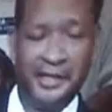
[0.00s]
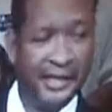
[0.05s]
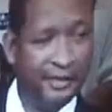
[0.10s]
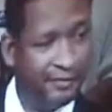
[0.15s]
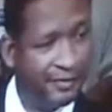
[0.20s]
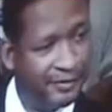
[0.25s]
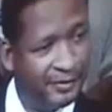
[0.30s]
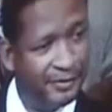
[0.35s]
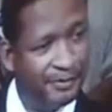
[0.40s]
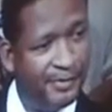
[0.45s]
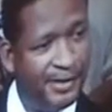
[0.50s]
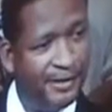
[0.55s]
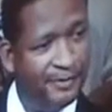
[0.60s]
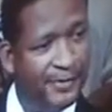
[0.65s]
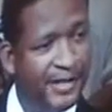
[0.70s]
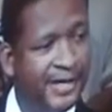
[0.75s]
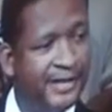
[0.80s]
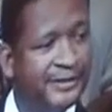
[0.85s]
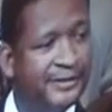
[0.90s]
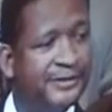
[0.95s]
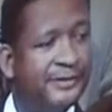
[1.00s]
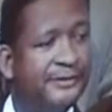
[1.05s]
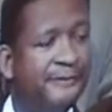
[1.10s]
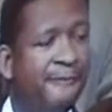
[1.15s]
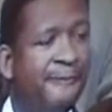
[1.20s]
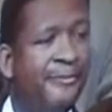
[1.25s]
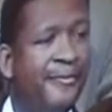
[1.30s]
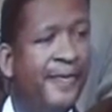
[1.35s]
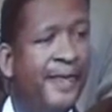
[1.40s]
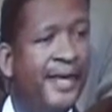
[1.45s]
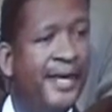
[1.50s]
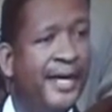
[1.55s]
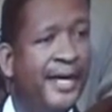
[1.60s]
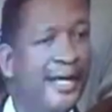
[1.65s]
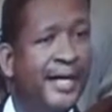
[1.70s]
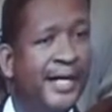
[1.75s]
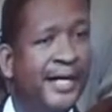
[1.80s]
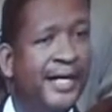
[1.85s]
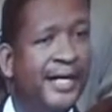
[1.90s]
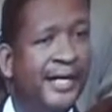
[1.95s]
vote against health care reform, that was
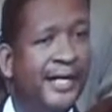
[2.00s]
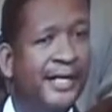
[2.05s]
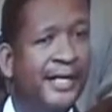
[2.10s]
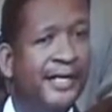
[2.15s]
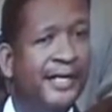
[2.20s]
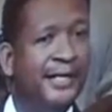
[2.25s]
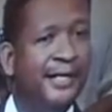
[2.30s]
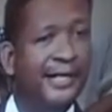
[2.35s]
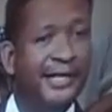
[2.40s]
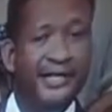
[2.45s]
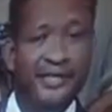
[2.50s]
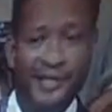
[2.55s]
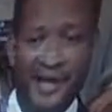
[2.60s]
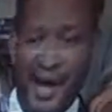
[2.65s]
devastating to him. Yeah.